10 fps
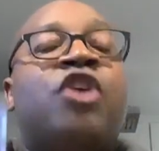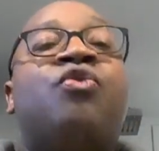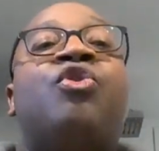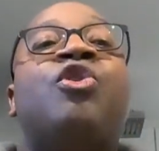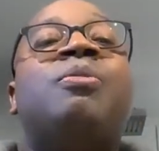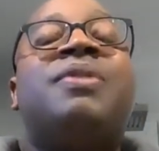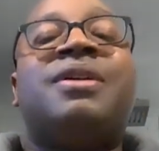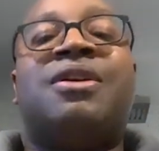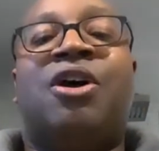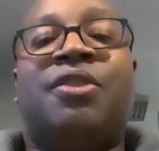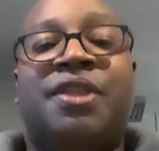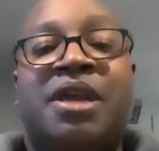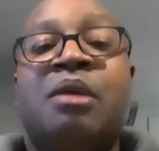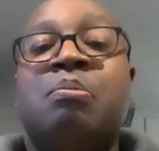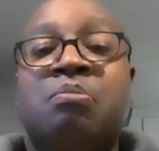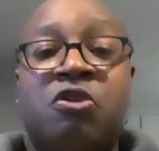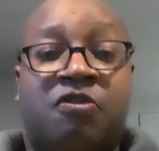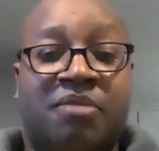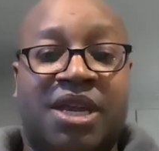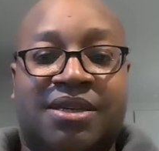group called the
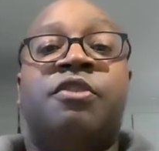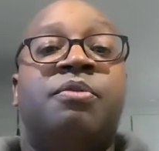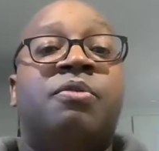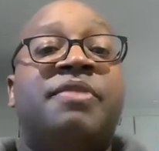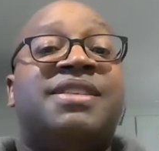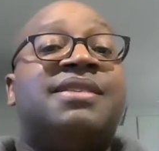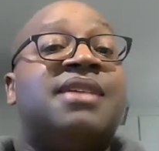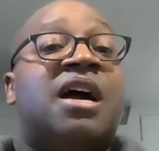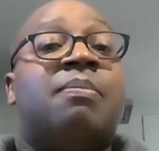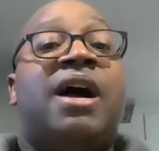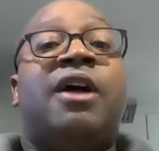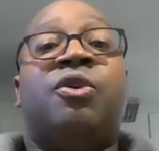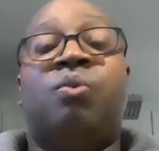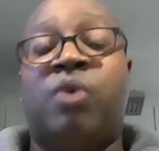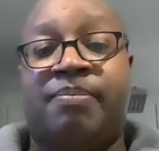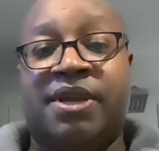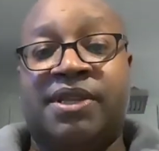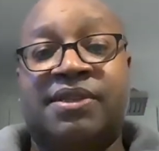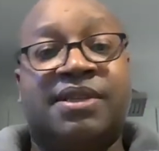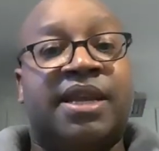Movement. The movement stockpiled
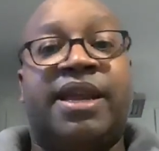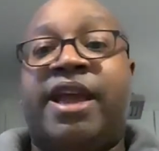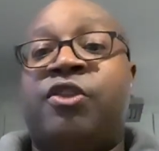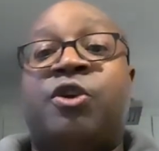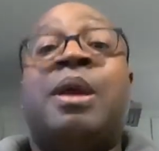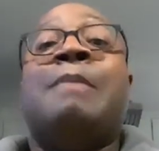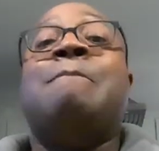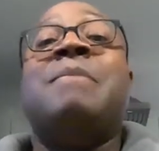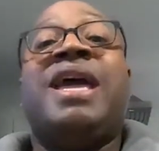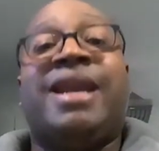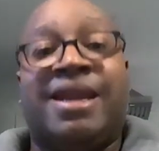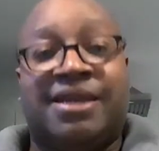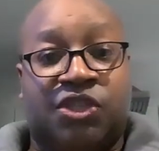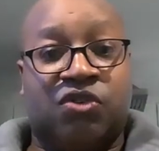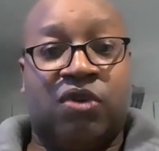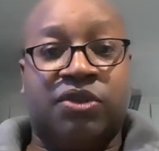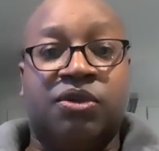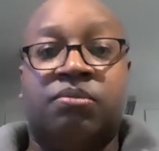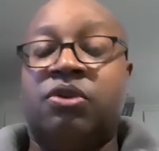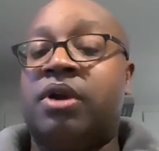weapons and gathered many
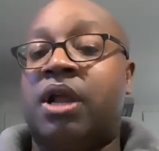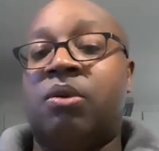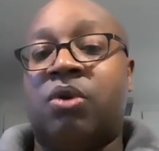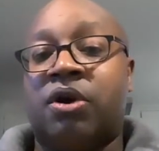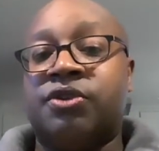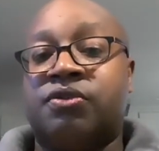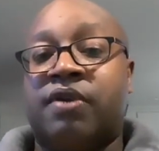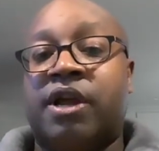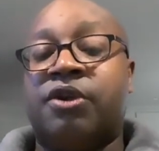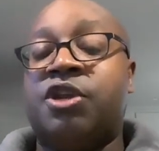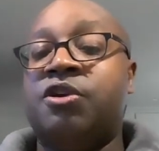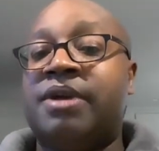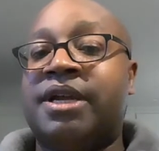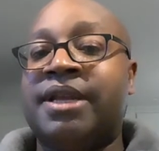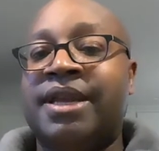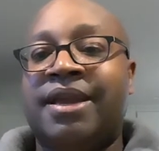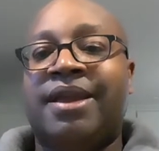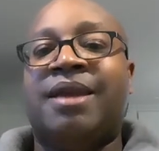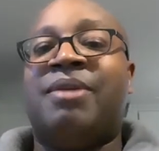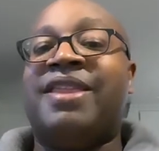disgruntled blue collar workers around Cuba.
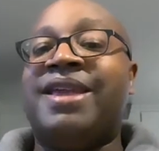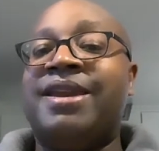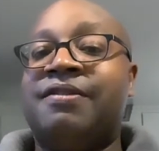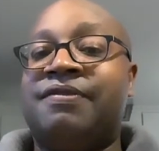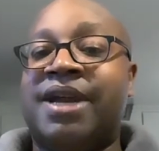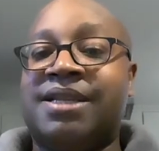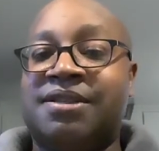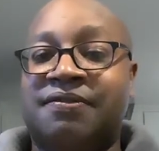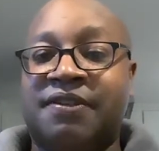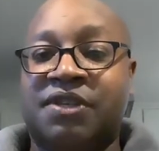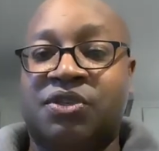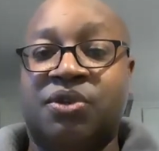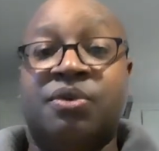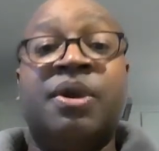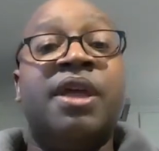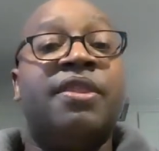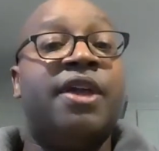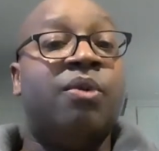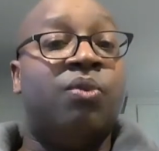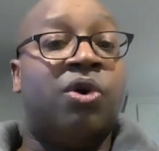And by the end of 1952, they
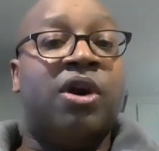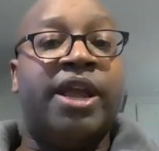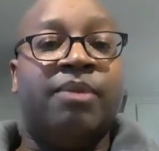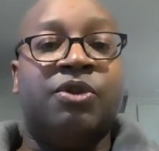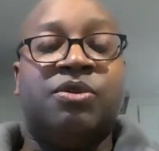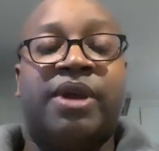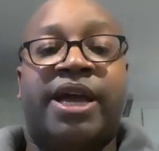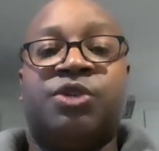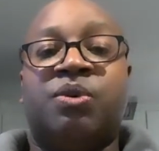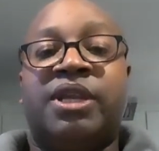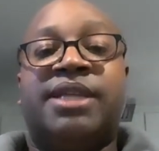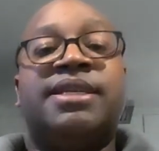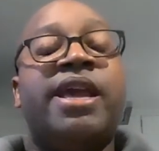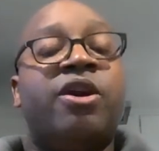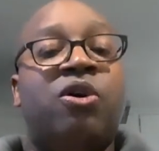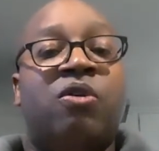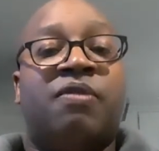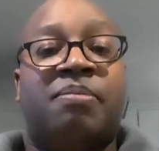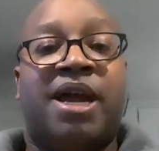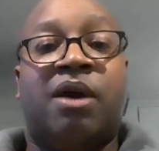were able to actually take over
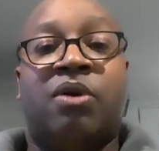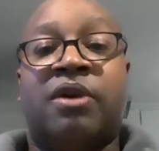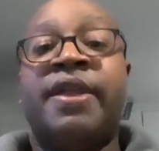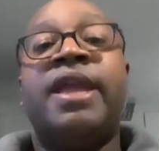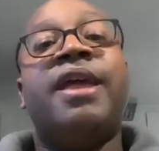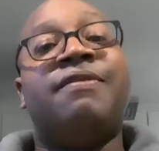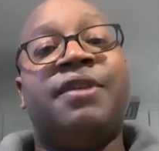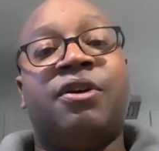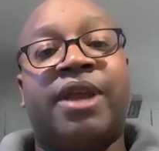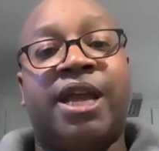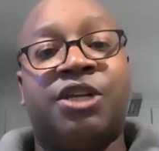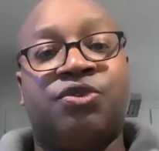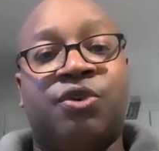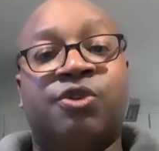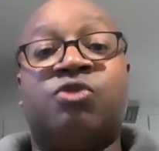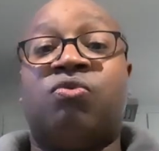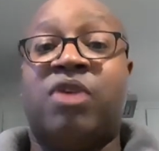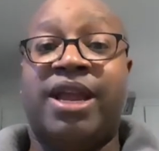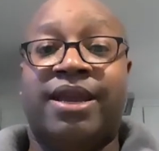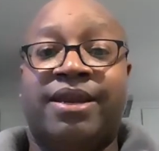power. And Fidel Castro's
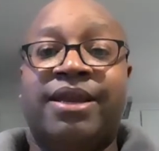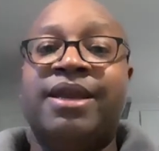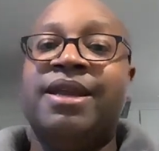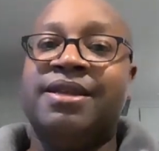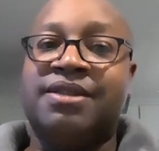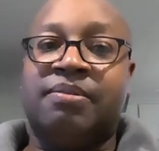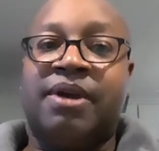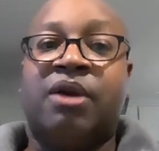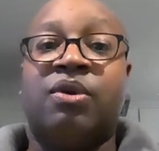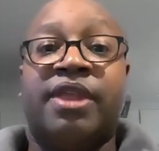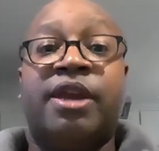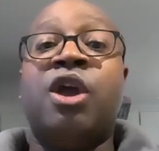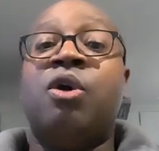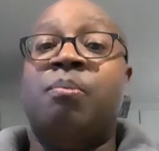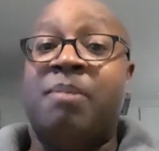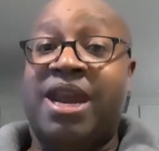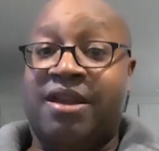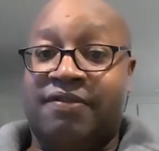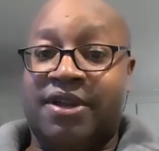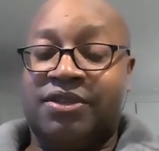reign is the power that many
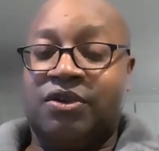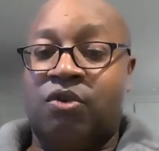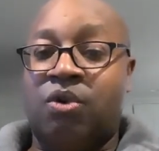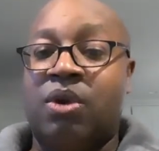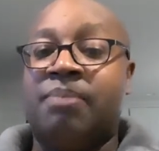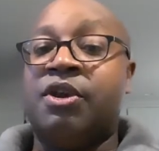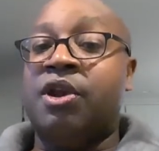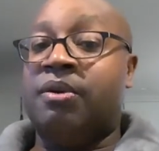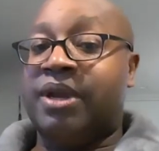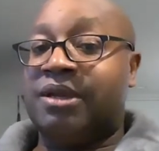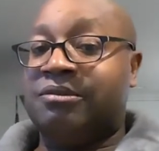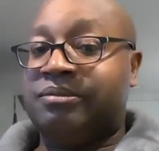of us grew up knowing.